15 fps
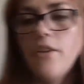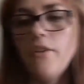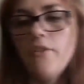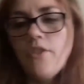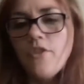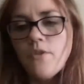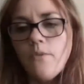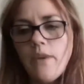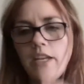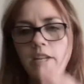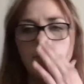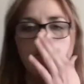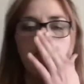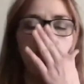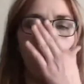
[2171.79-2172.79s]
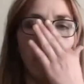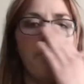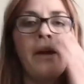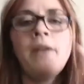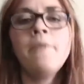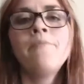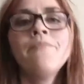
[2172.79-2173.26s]
there's a way to show them,
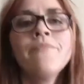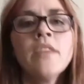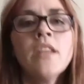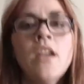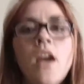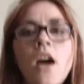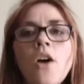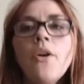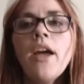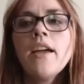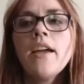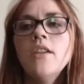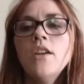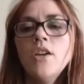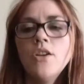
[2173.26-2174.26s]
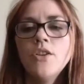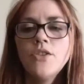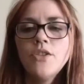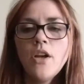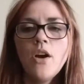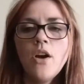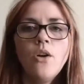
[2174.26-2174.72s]
but okay.
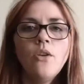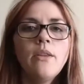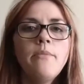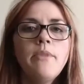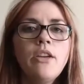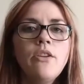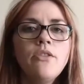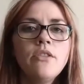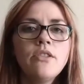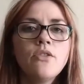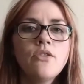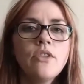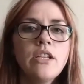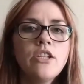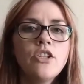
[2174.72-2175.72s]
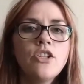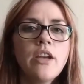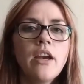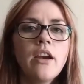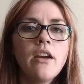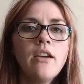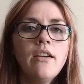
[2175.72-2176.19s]
So let me go to screen
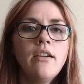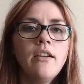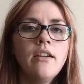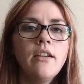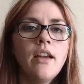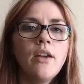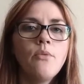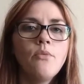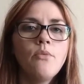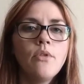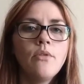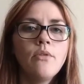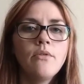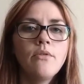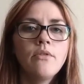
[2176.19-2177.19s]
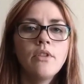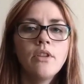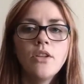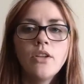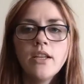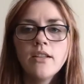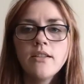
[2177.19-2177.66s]
share and we'll
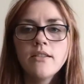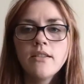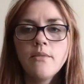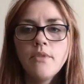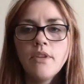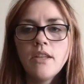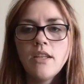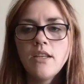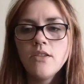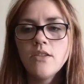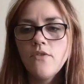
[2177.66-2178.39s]
look at some of these